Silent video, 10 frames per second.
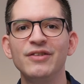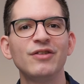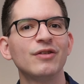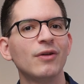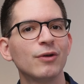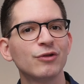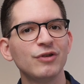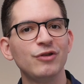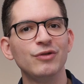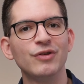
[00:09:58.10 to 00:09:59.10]
this is
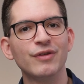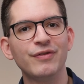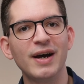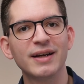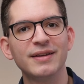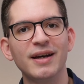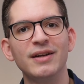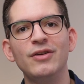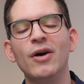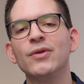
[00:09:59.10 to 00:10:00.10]
largely due to the fact
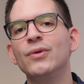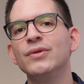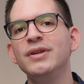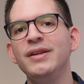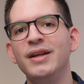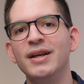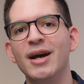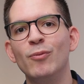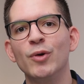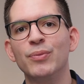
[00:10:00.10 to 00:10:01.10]
that not only the
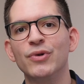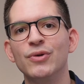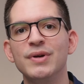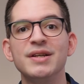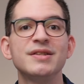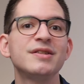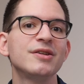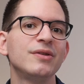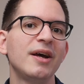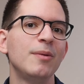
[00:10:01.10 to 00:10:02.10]
M1 Pro is
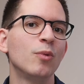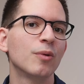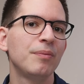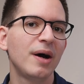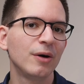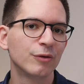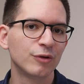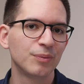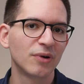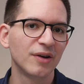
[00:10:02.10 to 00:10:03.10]
still a more
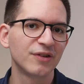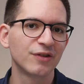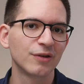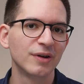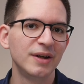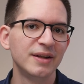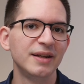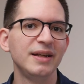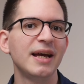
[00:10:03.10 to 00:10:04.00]
powerful processor than the